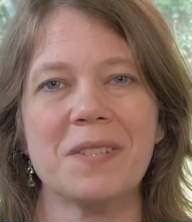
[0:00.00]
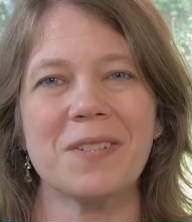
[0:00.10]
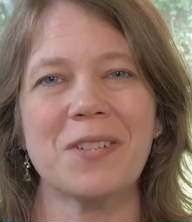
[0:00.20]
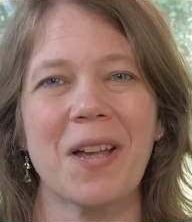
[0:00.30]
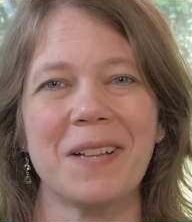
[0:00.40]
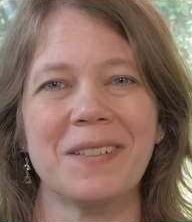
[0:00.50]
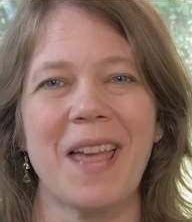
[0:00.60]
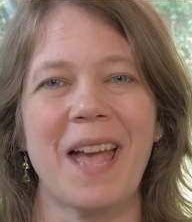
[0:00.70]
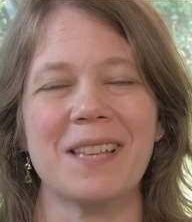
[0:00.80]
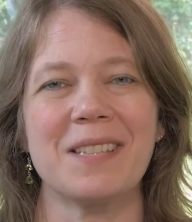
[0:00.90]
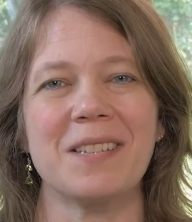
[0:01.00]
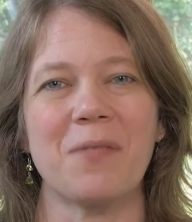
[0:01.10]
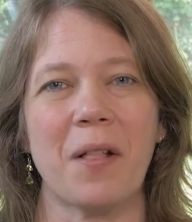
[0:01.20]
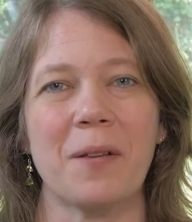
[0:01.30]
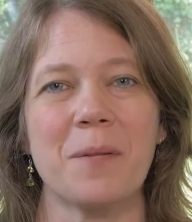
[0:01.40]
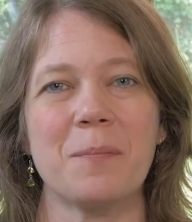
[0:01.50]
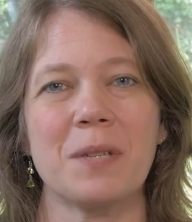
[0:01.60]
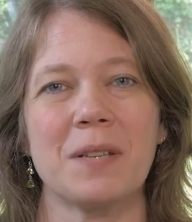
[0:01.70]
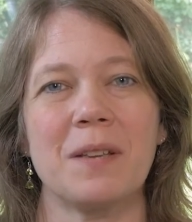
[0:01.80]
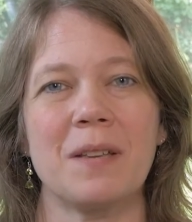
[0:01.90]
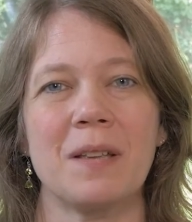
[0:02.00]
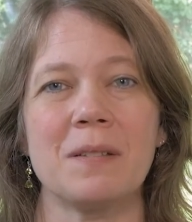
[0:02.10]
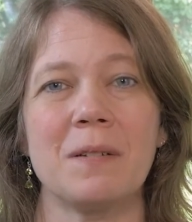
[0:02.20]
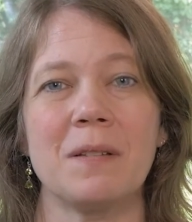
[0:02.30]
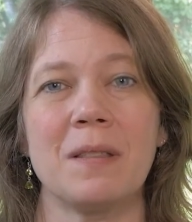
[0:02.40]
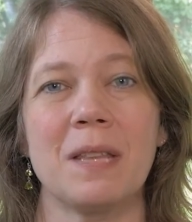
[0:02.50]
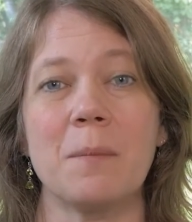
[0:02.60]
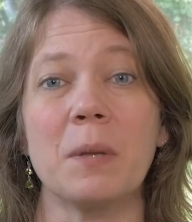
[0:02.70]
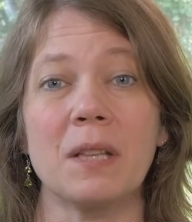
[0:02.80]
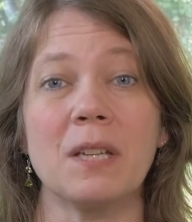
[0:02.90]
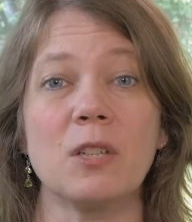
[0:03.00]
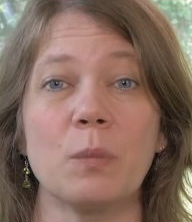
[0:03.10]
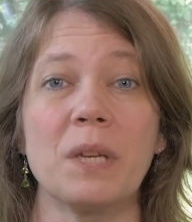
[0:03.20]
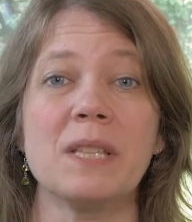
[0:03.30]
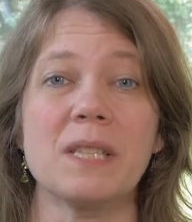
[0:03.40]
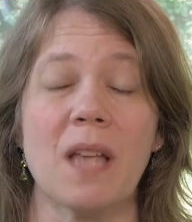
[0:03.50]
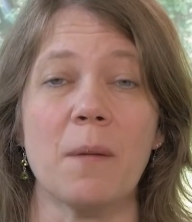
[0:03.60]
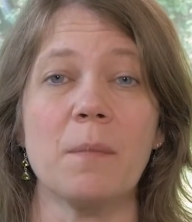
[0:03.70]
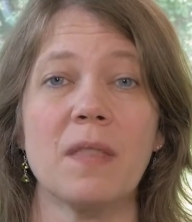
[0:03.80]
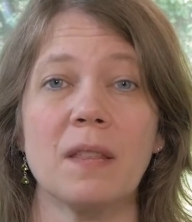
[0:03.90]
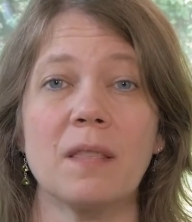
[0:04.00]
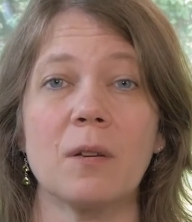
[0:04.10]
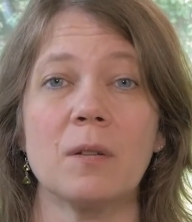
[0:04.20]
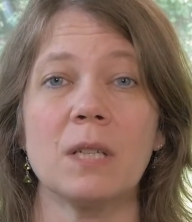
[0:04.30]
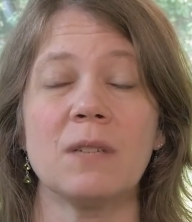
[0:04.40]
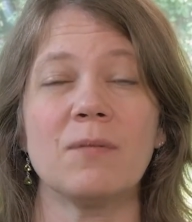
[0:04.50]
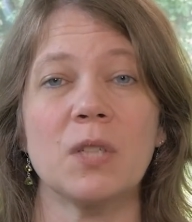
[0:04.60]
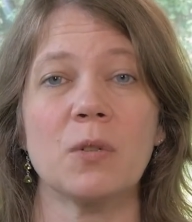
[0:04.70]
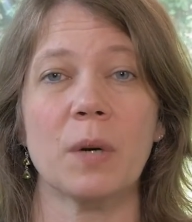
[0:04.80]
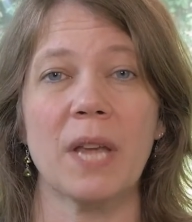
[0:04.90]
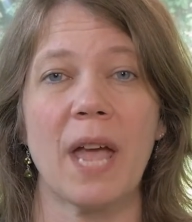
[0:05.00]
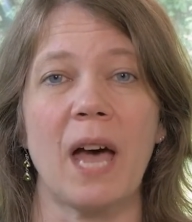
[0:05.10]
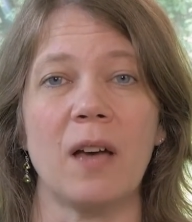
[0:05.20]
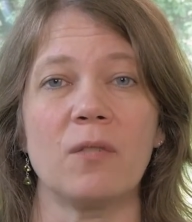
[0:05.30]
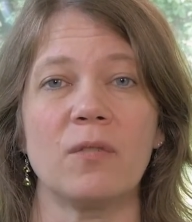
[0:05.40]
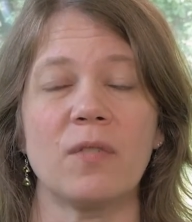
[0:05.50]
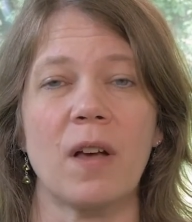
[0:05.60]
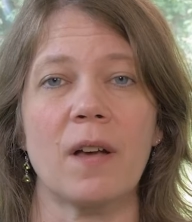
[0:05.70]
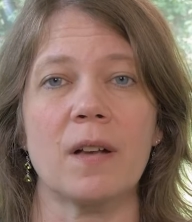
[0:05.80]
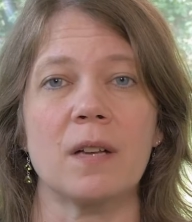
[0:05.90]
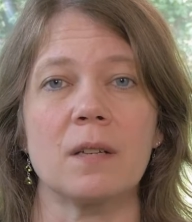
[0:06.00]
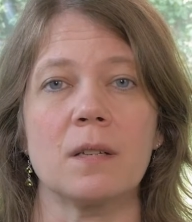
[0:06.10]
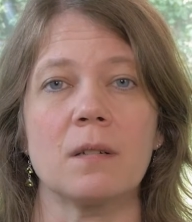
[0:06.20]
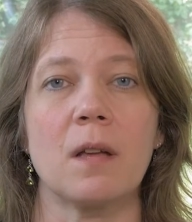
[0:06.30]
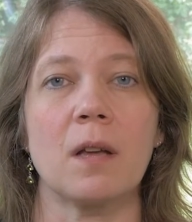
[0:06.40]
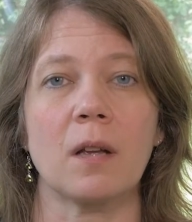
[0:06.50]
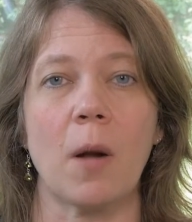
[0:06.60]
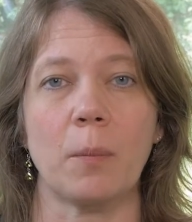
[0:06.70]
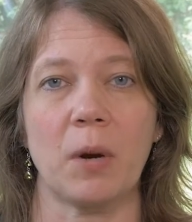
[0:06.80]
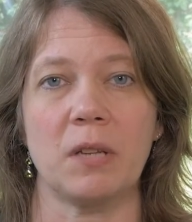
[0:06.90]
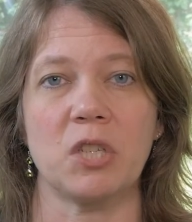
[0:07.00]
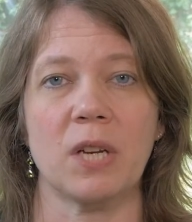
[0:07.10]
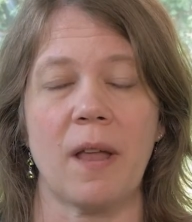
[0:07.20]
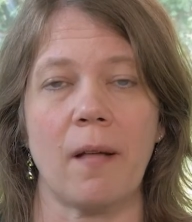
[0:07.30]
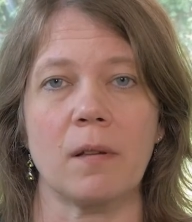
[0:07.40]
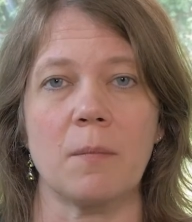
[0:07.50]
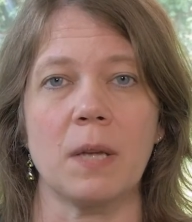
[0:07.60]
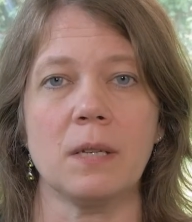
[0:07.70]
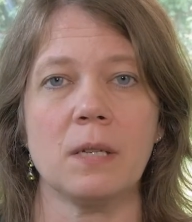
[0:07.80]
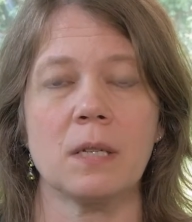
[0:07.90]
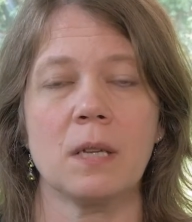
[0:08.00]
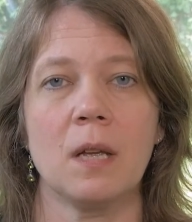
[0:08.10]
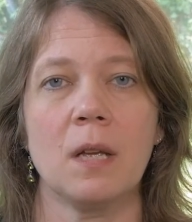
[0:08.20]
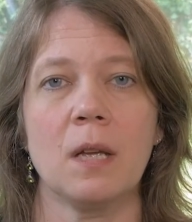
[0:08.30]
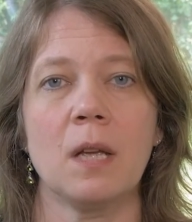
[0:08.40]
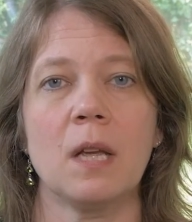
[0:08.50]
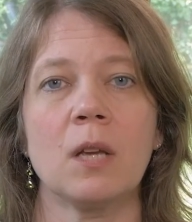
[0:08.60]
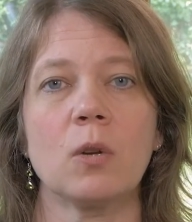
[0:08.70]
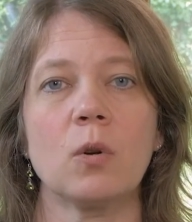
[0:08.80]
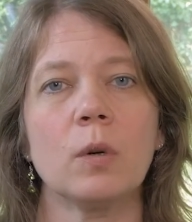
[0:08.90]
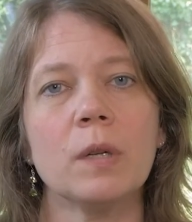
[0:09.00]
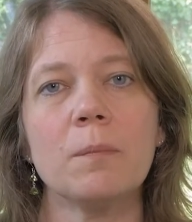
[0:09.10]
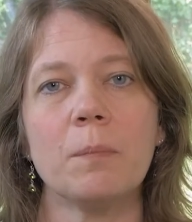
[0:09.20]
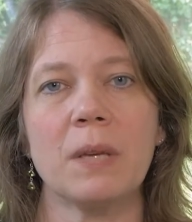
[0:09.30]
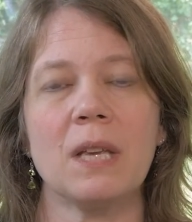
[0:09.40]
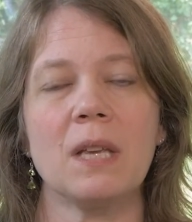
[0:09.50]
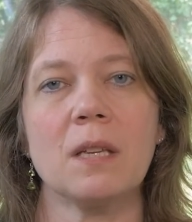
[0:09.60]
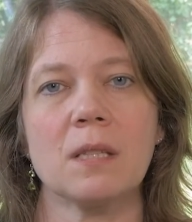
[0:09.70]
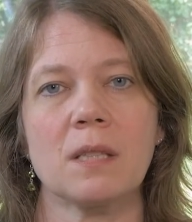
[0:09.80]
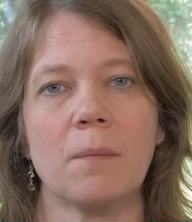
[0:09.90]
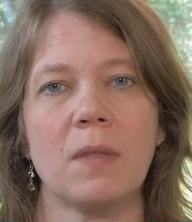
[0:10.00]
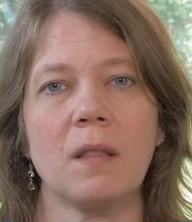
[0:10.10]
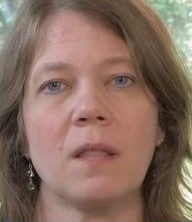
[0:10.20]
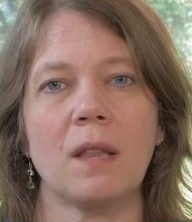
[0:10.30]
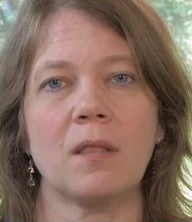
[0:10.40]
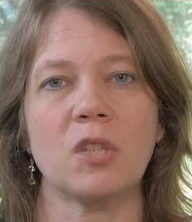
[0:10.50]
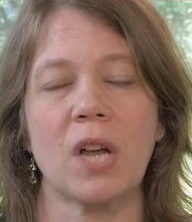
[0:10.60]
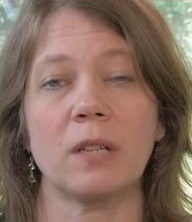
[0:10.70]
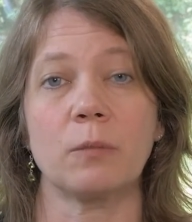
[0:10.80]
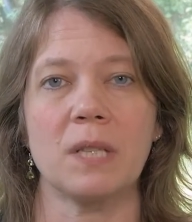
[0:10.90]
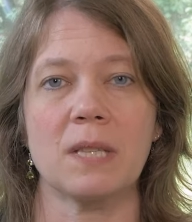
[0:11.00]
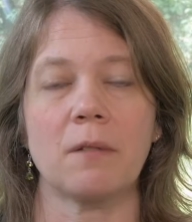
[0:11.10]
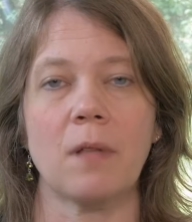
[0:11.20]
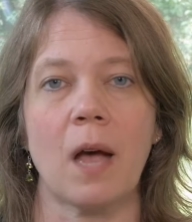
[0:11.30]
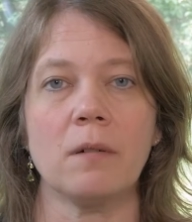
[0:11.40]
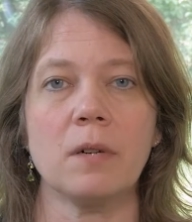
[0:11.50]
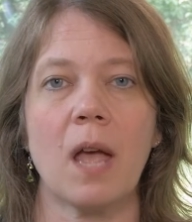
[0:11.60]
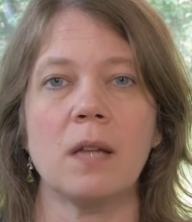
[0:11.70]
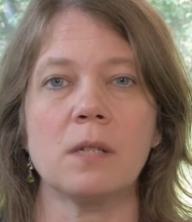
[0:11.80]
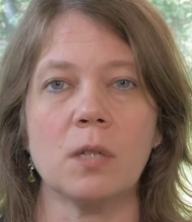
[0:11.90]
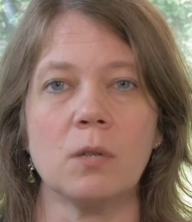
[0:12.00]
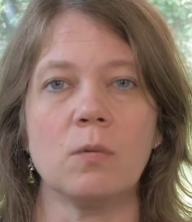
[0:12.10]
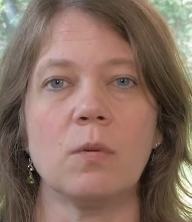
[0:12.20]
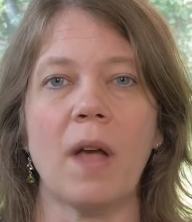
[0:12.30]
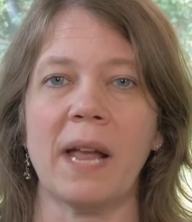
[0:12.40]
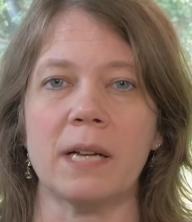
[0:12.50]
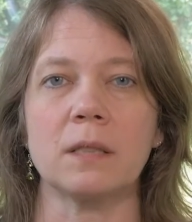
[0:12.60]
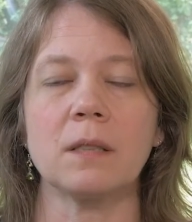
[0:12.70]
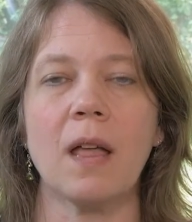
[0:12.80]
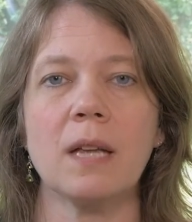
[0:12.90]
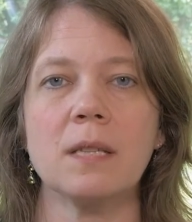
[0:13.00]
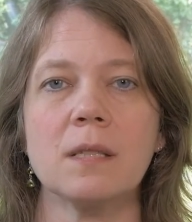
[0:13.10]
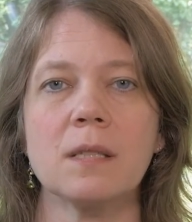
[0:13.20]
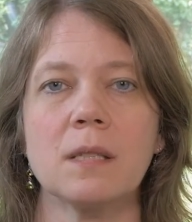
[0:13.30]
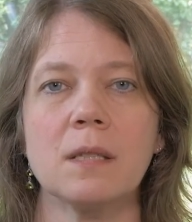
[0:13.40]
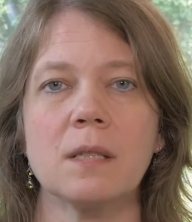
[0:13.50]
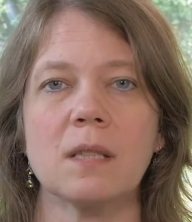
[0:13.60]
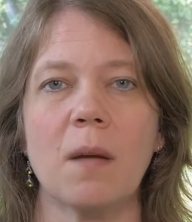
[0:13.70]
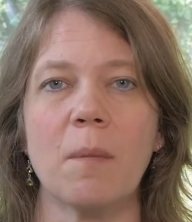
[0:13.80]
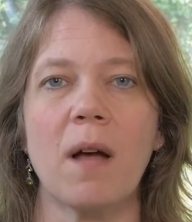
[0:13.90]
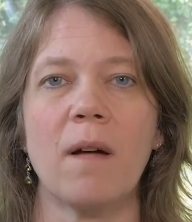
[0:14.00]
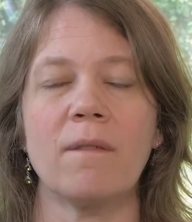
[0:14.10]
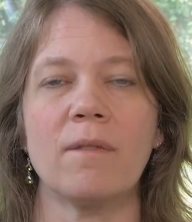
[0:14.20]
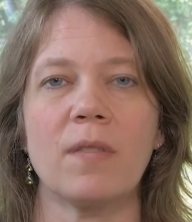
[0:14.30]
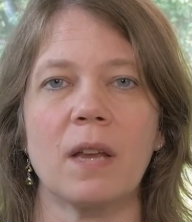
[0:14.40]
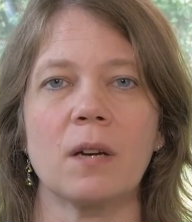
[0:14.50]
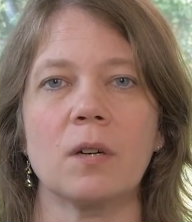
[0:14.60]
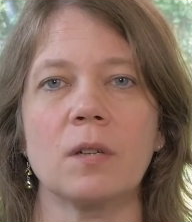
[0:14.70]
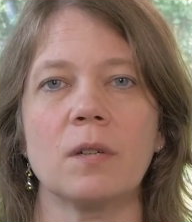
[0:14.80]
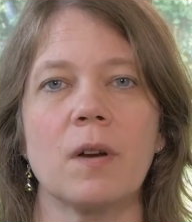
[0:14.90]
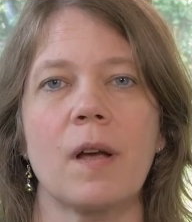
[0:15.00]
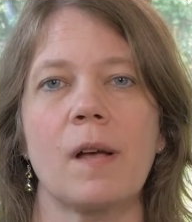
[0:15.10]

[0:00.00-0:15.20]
a child has developed the ability to read some, that the inventory have a comprehension element. It could be something that the child reads out loud and you analyze some of their